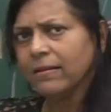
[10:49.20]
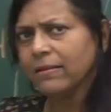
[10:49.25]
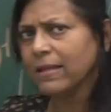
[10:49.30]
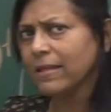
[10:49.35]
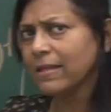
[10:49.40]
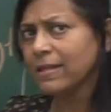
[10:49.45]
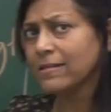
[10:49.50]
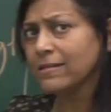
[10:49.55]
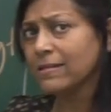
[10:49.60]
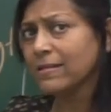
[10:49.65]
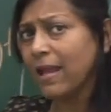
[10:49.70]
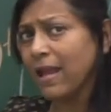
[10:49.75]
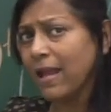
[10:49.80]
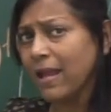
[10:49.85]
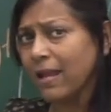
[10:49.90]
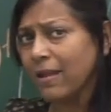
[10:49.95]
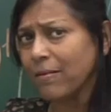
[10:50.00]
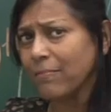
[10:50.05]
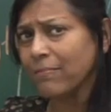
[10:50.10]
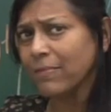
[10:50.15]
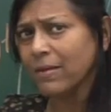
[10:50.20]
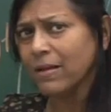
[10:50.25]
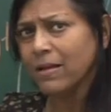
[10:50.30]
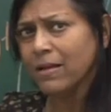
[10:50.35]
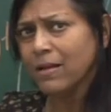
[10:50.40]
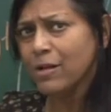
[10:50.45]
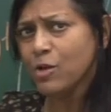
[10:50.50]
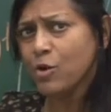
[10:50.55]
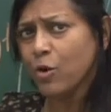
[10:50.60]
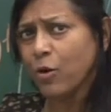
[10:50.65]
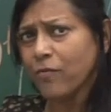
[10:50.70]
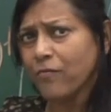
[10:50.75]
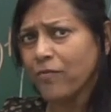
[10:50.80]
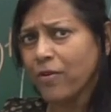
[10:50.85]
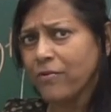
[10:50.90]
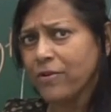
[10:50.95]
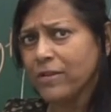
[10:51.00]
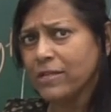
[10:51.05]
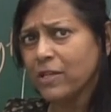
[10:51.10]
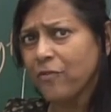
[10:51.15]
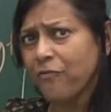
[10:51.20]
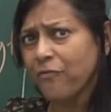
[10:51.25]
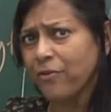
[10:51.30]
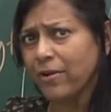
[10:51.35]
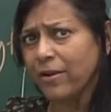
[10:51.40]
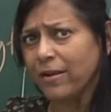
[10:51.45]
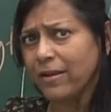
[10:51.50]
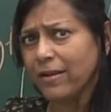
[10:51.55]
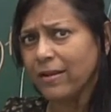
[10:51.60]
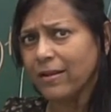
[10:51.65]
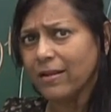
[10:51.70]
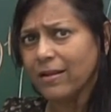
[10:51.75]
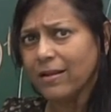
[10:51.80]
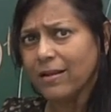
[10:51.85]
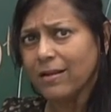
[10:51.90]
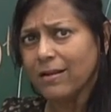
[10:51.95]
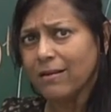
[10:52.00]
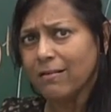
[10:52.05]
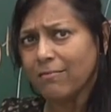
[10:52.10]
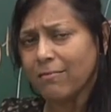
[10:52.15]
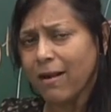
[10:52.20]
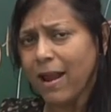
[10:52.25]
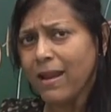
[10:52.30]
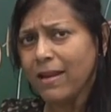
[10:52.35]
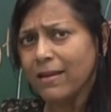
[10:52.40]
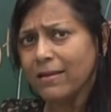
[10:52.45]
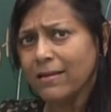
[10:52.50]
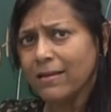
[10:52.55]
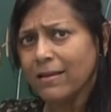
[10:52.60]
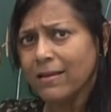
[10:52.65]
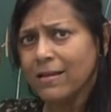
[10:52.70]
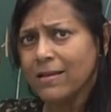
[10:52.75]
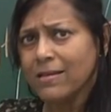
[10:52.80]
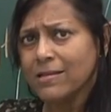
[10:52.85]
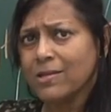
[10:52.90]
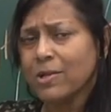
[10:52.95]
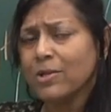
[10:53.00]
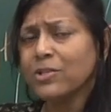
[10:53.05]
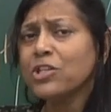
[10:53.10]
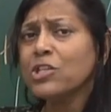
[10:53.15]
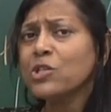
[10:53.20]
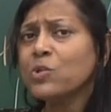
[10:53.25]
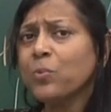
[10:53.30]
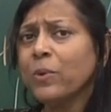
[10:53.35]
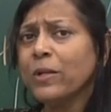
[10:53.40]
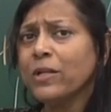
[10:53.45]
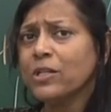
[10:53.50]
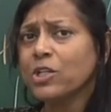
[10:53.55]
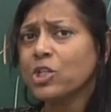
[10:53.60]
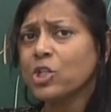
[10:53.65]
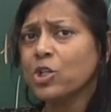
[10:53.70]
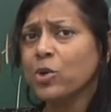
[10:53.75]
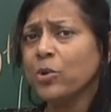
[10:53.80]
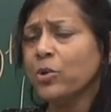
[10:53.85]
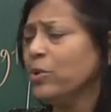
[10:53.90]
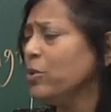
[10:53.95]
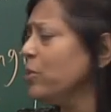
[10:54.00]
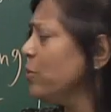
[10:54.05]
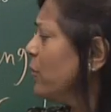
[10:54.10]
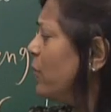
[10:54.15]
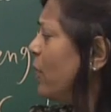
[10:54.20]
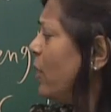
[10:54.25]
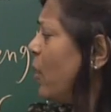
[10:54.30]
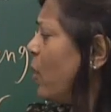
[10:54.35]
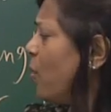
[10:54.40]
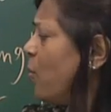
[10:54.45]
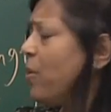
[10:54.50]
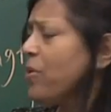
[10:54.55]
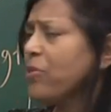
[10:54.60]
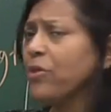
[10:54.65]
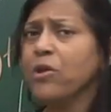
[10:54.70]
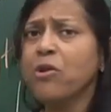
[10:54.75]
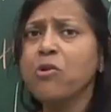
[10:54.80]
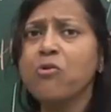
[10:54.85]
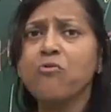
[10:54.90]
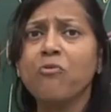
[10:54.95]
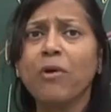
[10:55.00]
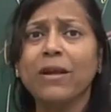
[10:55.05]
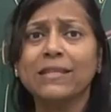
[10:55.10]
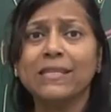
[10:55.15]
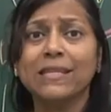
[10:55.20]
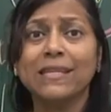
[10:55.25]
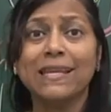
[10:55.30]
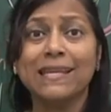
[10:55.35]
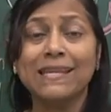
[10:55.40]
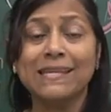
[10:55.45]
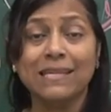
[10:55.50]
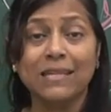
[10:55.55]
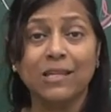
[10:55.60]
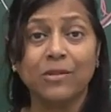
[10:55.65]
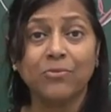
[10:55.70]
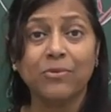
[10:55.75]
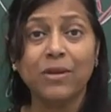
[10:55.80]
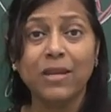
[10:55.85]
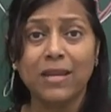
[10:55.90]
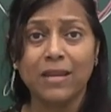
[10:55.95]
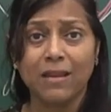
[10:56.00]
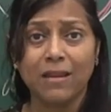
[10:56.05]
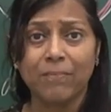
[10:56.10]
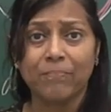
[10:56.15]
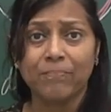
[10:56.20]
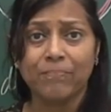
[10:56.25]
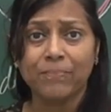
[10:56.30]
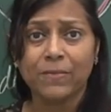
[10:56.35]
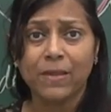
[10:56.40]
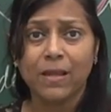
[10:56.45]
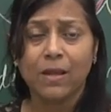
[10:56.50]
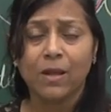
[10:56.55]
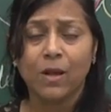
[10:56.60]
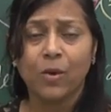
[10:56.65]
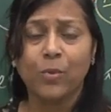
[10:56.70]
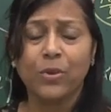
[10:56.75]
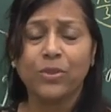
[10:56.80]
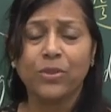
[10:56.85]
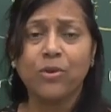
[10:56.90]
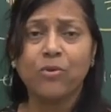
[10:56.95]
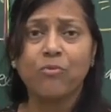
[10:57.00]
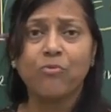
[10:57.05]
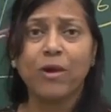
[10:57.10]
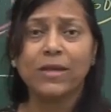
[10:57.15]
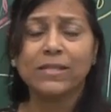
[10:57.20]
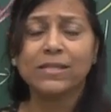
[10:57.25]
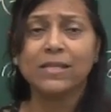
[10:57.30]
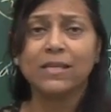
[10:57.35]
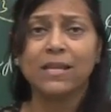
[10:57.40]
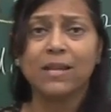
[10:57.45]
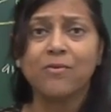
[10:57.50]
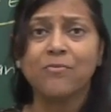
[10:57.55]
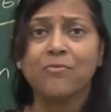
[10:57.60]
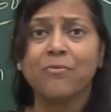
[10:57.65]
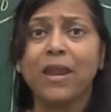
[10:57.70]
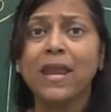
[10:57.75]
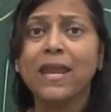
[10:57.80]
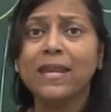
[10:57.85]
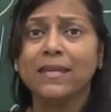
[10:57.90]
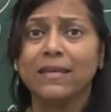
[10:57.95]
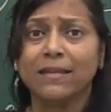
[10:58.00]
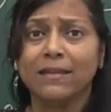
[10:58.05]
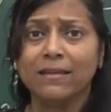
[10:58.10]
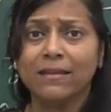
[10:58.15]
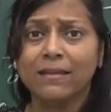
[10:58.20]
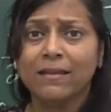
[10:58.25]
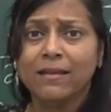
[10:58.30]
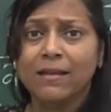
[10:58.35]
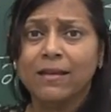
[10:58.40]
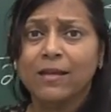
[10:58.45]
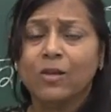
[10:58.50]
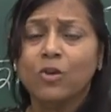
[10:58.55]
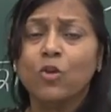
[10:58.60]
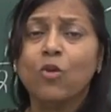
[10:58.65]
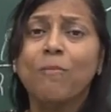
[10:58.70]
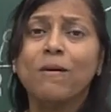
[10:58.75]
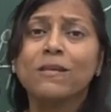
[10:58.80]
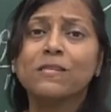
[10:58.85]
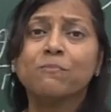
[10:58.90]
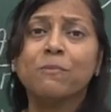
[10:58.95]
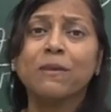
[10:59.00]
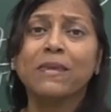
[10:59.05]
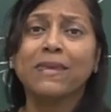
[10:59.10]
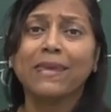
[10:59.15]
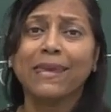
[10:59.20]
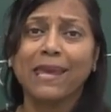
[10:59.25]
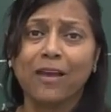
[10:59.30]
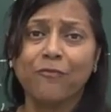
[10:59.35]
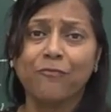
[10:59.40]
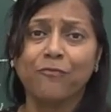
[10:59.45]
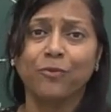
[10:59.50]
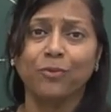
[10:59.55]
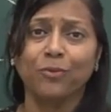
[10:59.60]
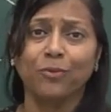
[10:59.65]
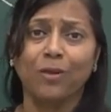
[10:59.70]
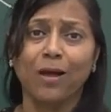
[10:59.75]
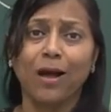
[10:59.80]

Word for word: They're the same, not very different, right? So I just want to show you whether you write it in degree, whether you write it in radian, you must be careful